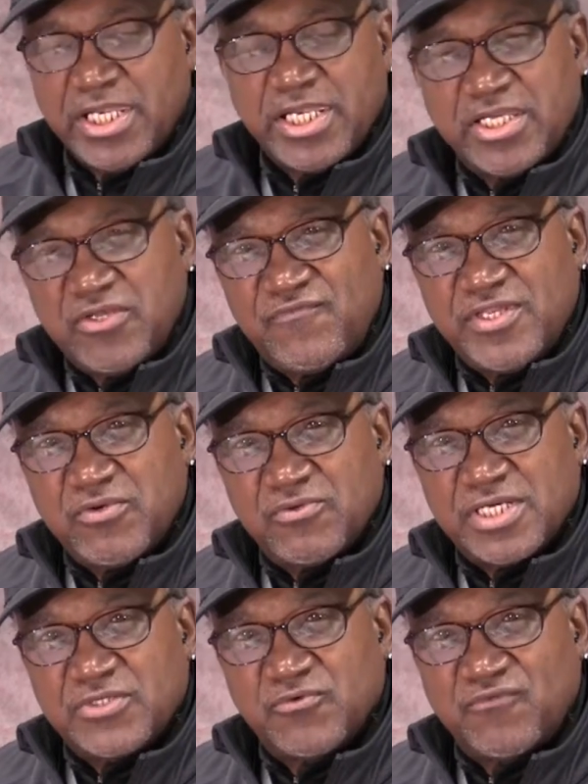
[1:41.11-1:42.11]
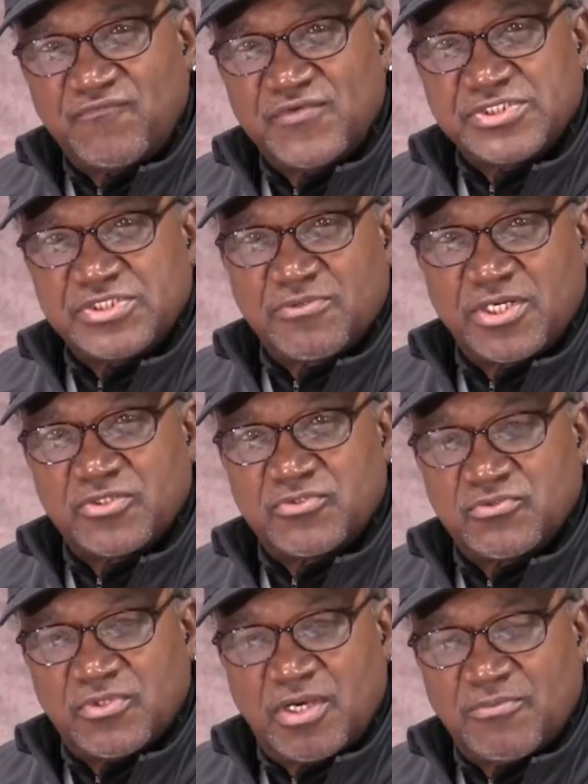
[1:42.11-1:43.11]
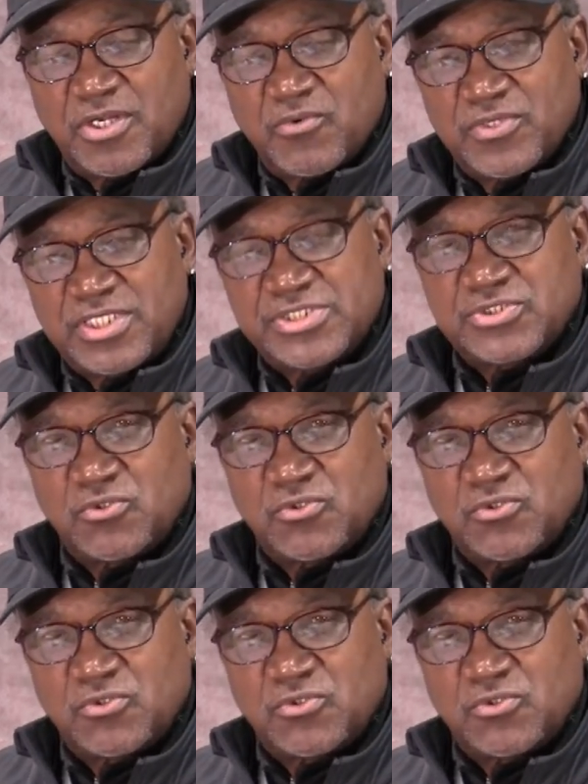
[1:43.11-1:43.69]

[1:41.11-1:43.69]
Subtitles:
Any video that I do for fishing, I'm gonna release